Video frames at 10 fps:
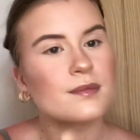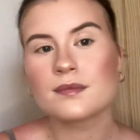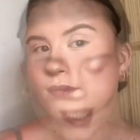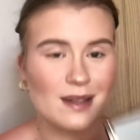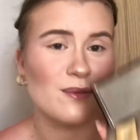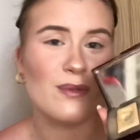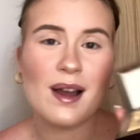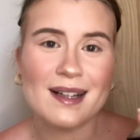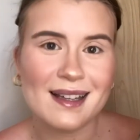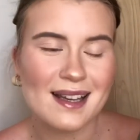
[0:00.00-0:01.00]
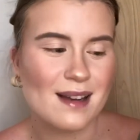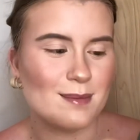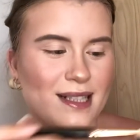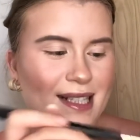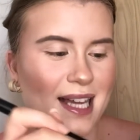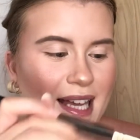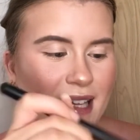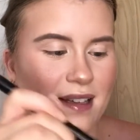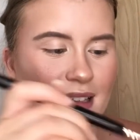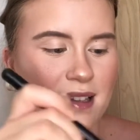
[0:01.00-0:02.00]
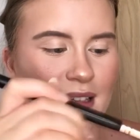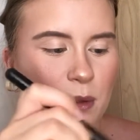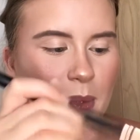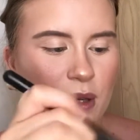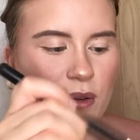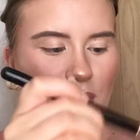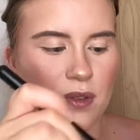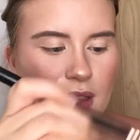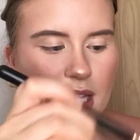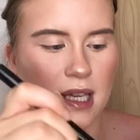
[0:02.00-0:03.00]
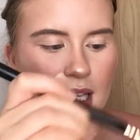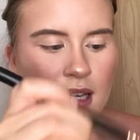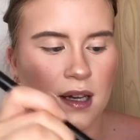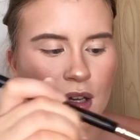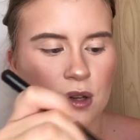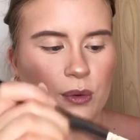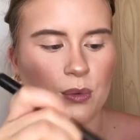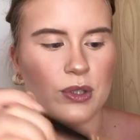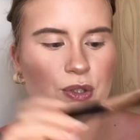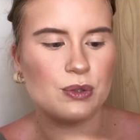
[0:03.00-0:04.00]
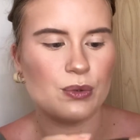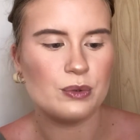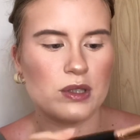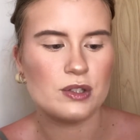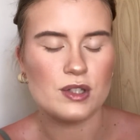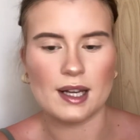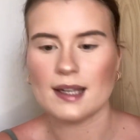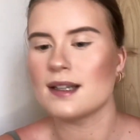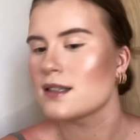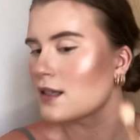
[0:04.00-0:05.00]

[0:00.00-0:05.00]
And then finally, I'm going to take a little bit of the original shade